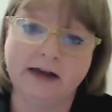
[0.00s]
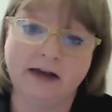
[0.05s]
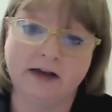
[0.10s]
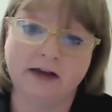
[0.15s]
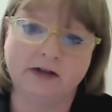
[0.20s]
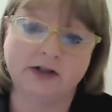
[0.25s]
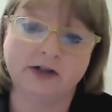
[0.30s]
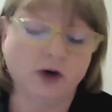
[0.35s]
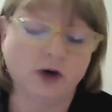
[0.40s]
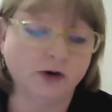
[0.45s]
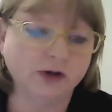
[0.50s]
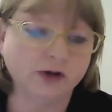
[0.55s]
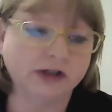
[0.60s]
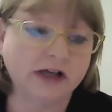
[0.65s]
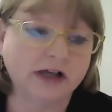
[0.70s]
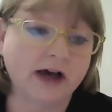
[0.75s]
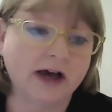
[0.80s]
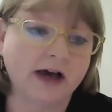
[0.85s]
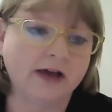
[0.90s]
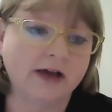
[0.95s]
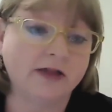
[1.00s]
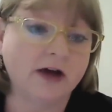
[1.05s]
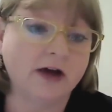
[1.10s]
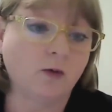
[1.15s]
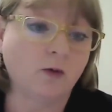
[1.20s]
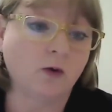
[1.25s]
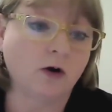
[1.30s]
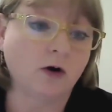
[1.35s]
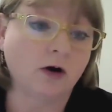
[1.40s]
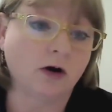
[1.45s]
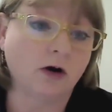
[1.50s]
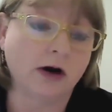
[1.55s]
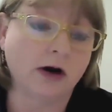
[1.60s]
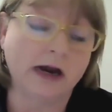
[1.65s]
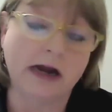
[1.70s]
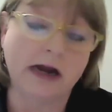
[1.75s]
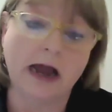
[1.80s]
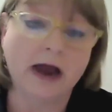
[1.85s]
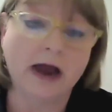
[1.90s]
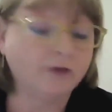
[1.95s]
in Tulsa that were
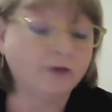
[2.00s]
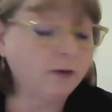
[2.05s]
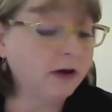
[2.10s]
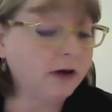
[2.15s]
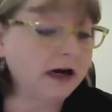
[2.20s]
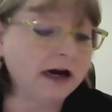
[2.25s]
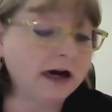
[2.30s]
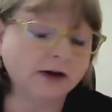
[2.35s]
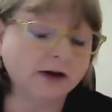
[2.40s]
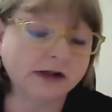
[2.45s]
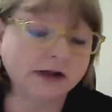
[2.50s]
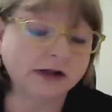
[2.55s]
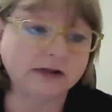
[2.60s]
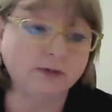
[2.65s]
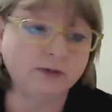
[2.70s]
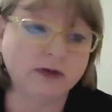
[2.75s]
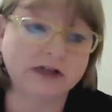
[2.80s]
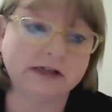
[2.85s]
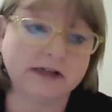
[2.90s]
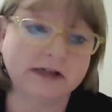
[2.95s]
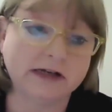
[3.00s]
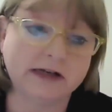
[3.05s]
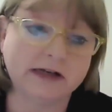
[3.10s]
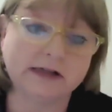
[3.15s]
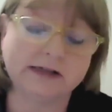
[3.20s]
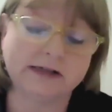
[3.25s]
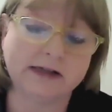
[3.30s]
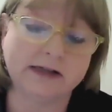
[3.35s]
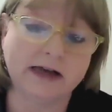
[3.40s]
in everybody else's business,